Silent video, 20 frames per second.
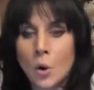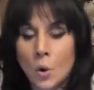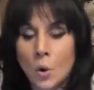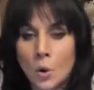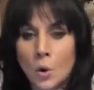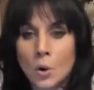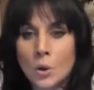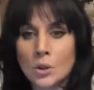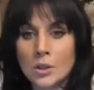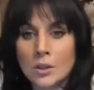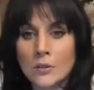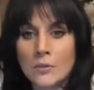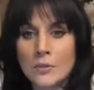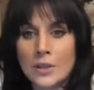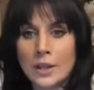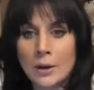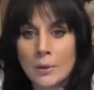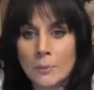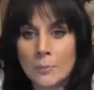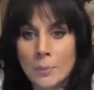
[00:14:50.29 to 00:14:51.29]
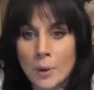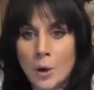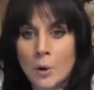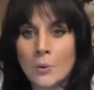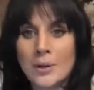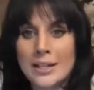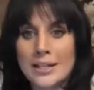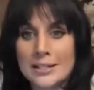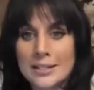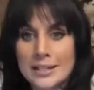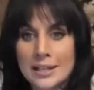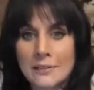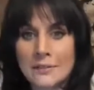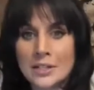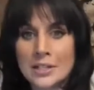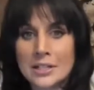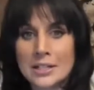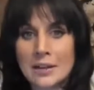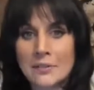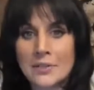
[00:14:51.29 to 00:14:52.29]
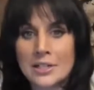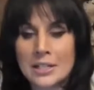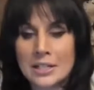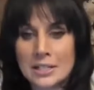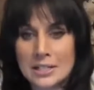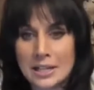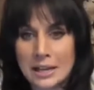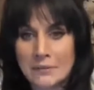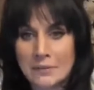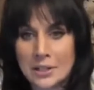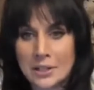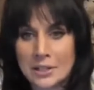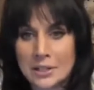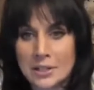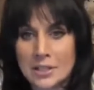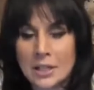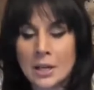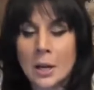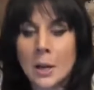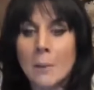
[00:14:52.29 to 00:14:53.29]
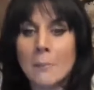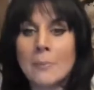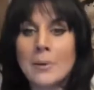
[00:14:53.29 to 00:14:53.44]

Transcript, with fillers: all of their Boeing 777s